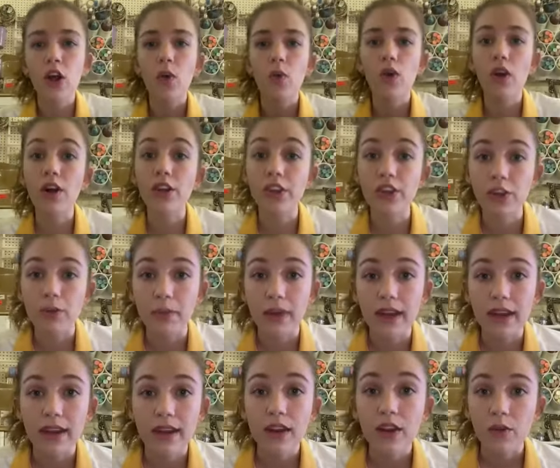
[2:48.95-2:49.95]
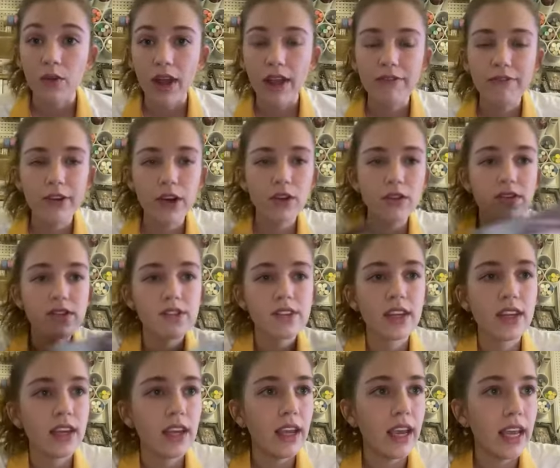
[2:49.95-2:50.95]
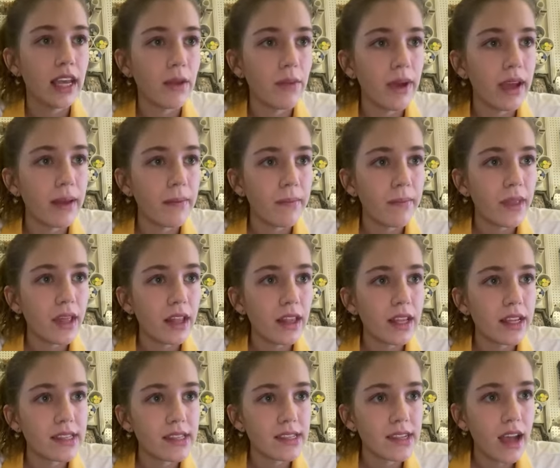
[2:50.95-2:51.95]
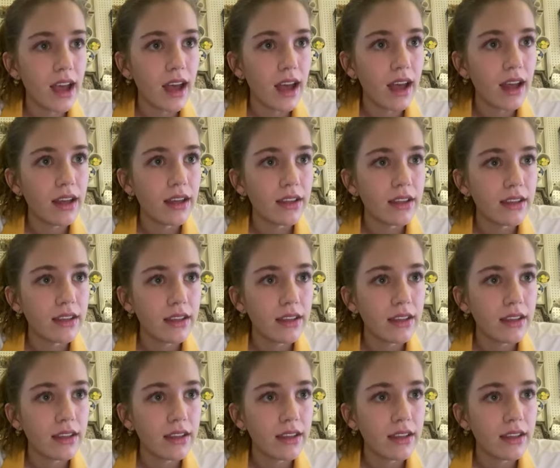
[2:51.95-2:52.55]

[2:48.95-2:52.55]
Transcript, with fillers: We're all human, right, folks? Anyway, let's uh,